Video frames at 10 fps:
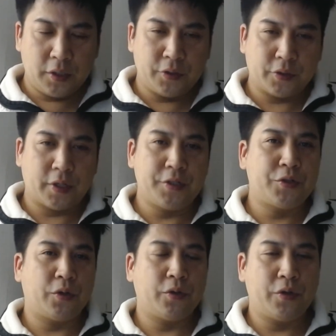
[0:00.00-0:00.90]
to
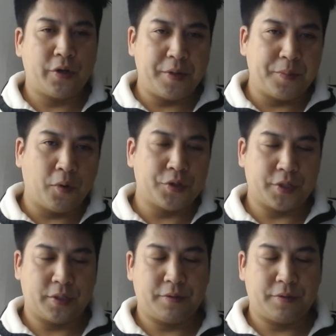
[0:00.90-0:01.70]
control your emotion.